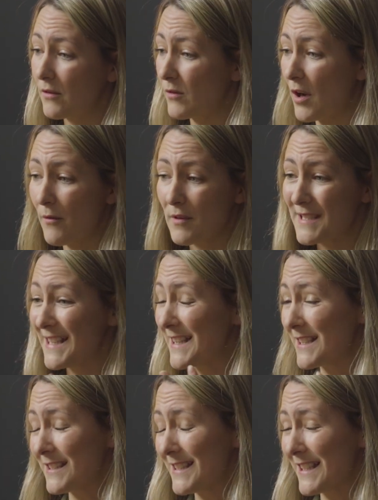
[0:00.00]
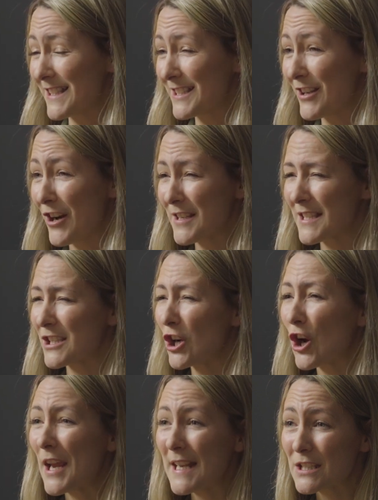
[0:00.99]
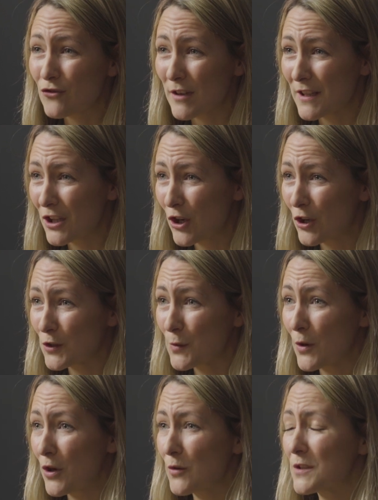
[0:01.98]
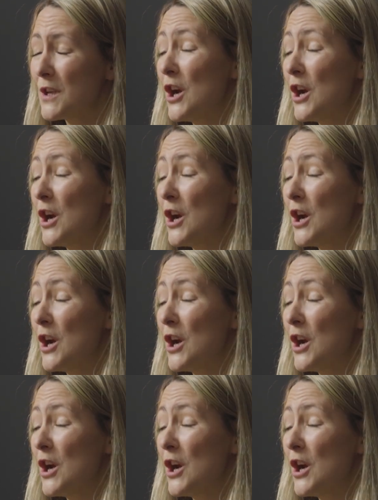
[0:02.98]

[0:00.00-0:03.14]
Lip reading: go and see the sights. There's a lot of history in the Cotswolds.